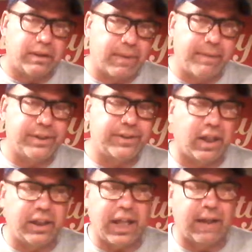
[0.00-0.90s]
Maybe
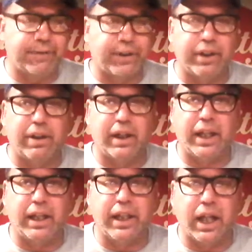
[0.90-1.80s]
Sunday afternoon I'll
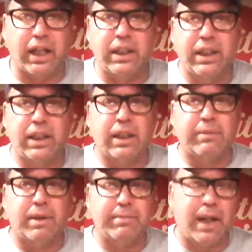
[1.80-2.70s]
get it done.
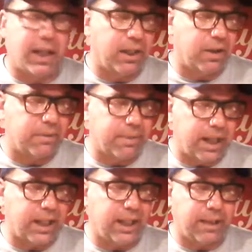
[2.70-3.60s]
But
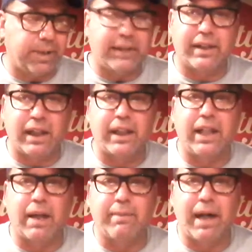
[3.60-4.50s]
by any means I'll get
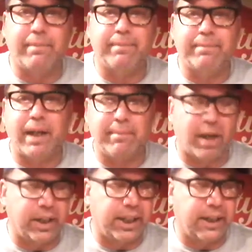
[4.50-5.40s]
it done by
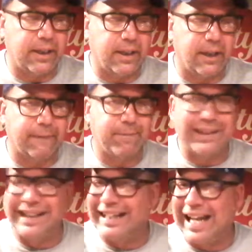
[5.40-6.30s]
Monday.
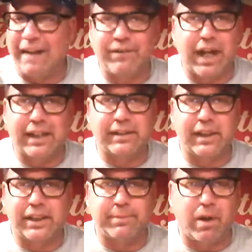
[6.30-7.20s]
Can't find a
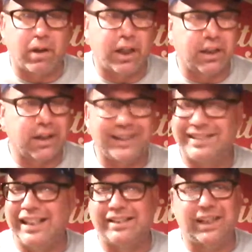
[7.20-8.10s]
Schlitz malt liquor. Not
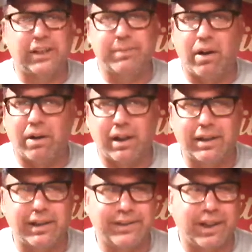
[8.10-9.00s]
seen Schlitz malt
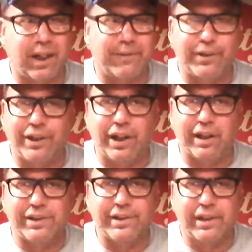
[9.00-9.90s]
liquor in this area for
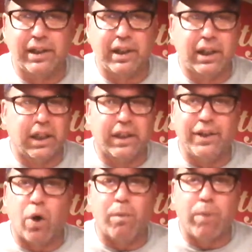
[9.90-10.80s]
years.
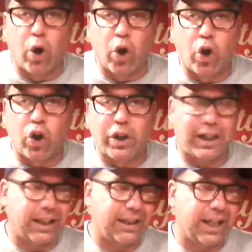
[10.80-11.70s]
The old Bull.
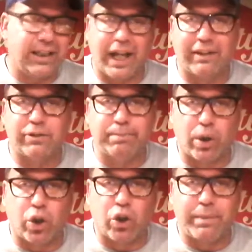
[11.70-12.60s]
I'd like to have some
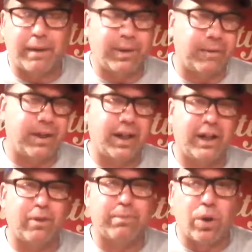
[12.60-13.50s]
Bull. But I probably not
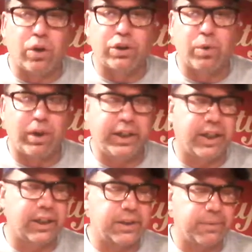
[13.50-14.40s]
had no Bull in 20
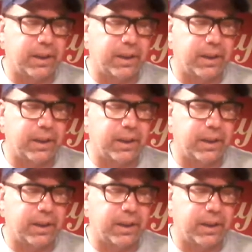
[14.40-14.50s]
years.